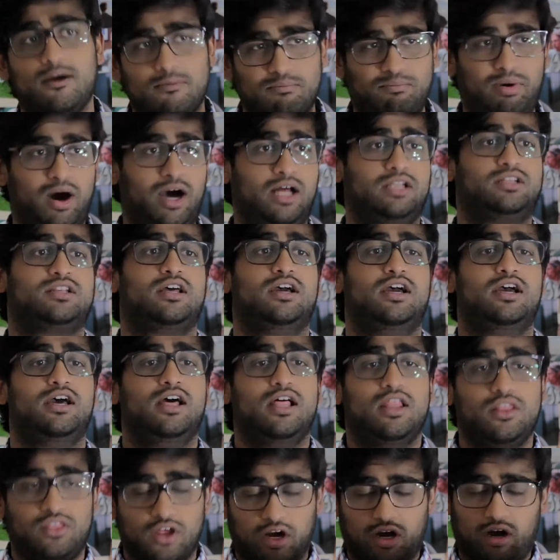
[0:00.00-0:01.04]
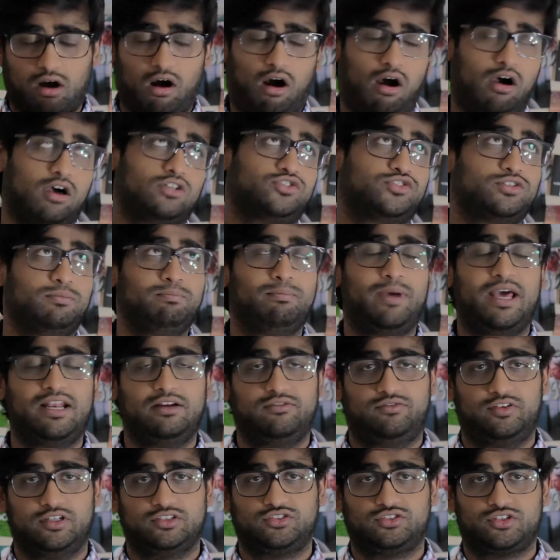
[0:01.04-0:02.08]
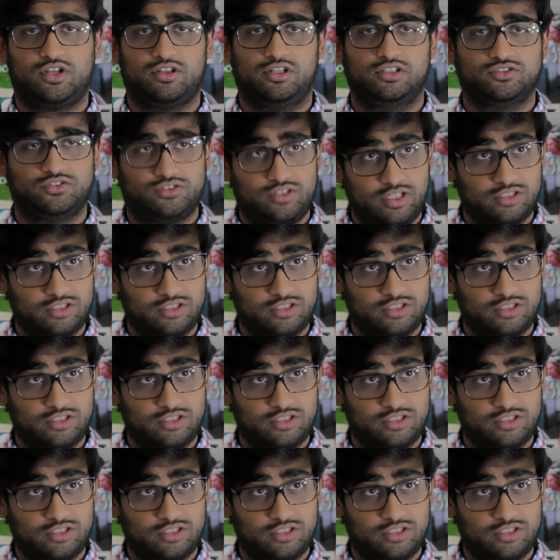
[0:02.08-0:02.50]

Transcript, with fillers: But there are some benefits to this.